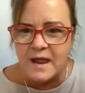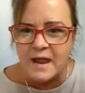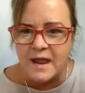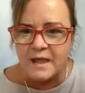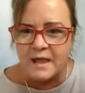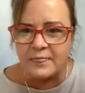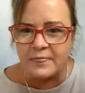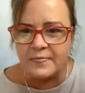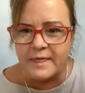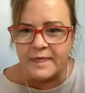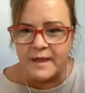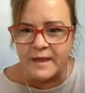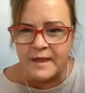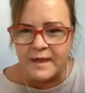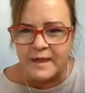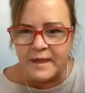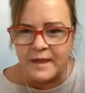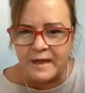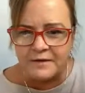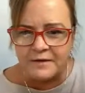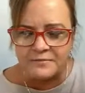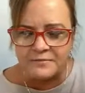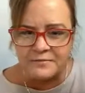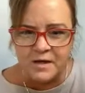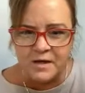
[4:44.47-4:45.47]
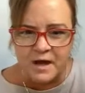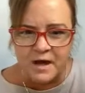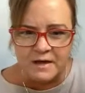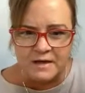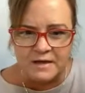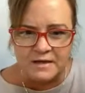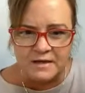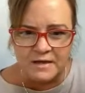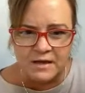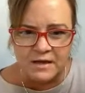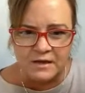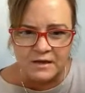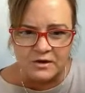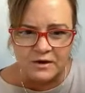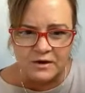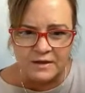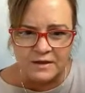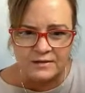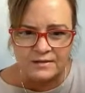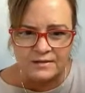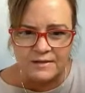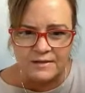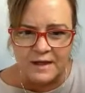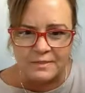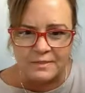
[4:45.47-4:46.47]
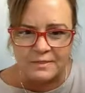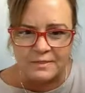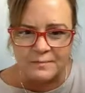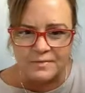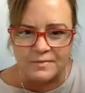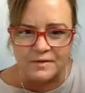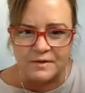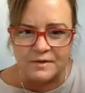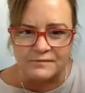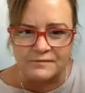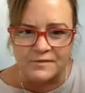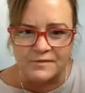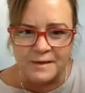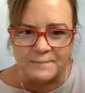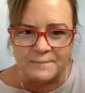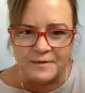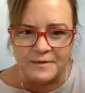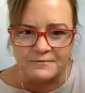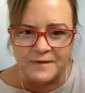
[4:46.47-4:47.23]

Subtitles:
and they have gone in here and signed themselves up.